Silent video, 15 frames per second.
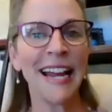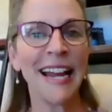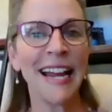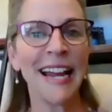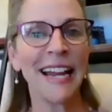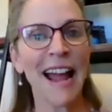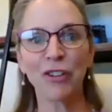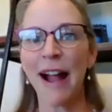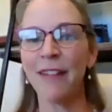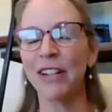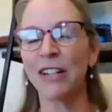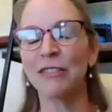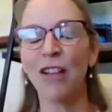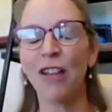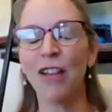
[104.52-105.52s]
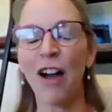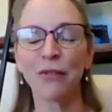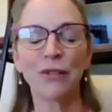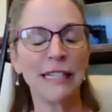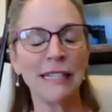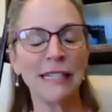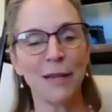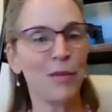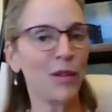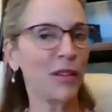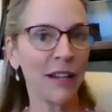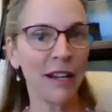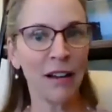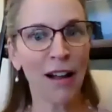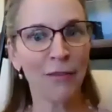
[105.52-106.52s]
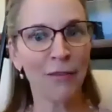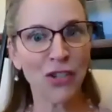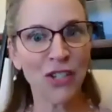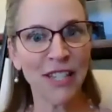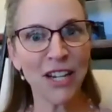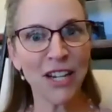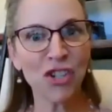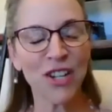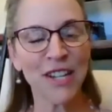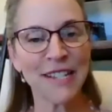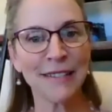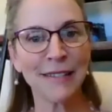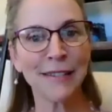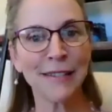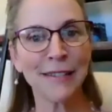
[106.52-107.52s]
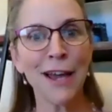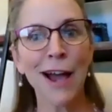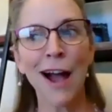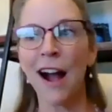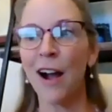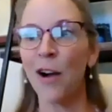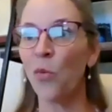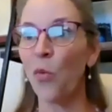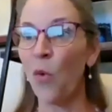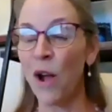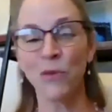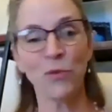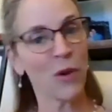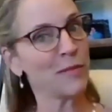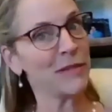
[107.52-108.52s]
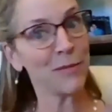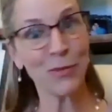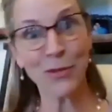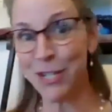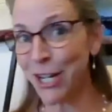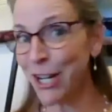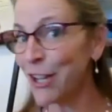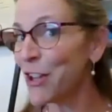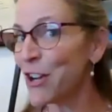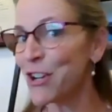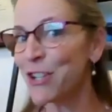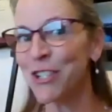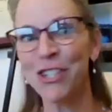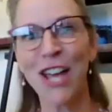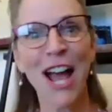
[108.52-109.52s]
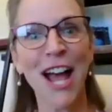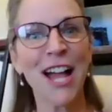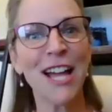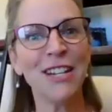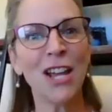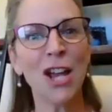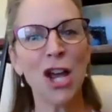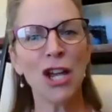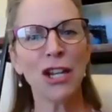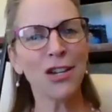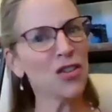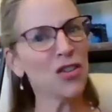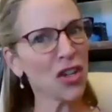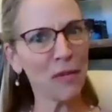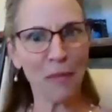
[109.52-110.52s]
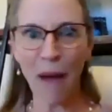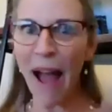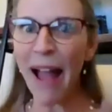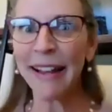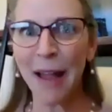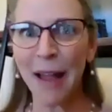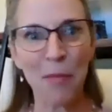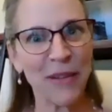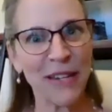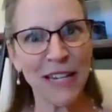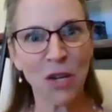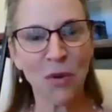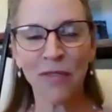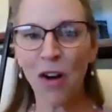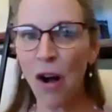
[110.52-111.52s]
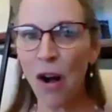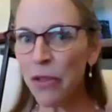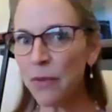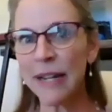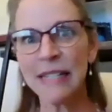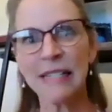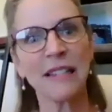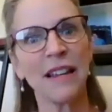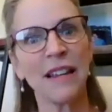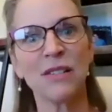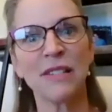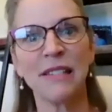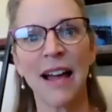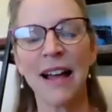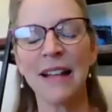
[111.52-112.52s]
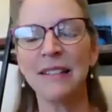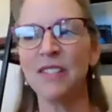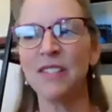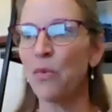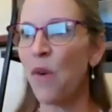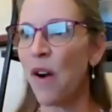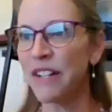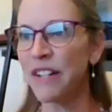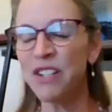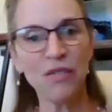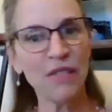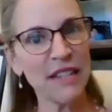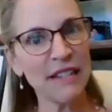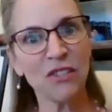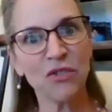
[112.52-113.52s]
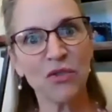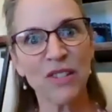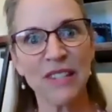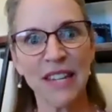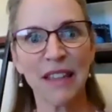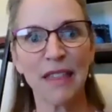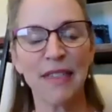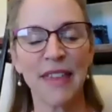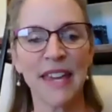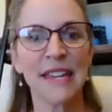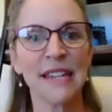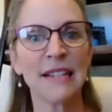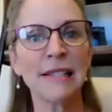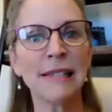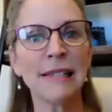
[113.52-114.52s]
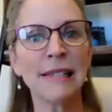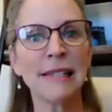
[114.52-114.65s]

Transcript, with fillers: And after having a lot of really stimulating conversations, uh, one woman in particular said, you should buy a company. You have all the right skill sets. You want to do these interesting things.